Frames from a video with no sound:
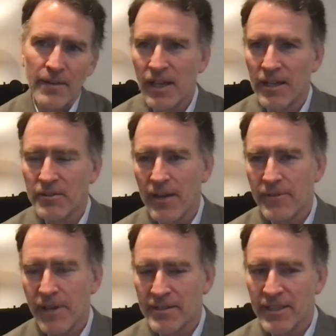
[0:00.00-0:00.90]
The
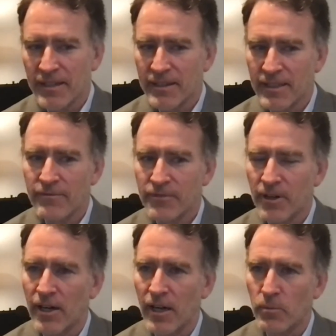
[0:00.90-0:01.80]
telegraph hadn't gotten that
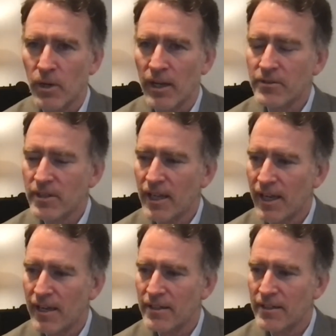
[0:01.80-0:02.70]
far out west,
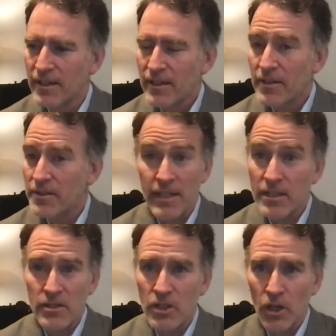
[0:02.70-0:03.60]
and they
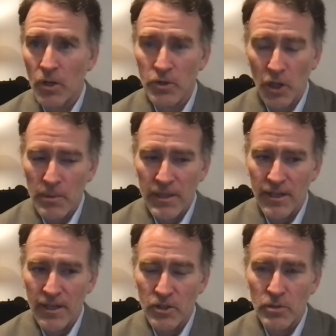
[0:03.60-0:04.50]
didn't know. Nobody
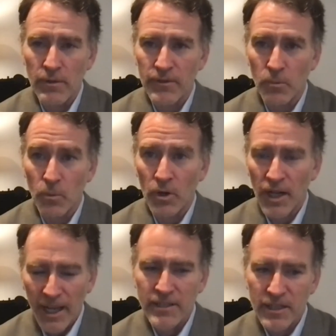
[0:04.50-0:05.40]
there knew if the war
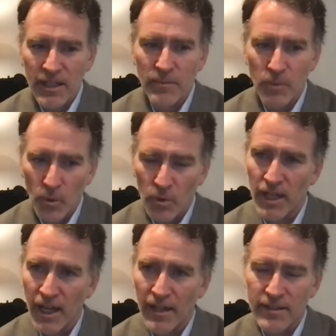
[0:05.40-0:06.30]
had come or
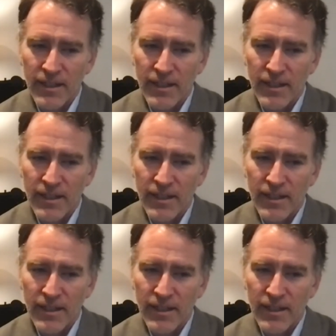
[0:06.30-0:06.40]
not.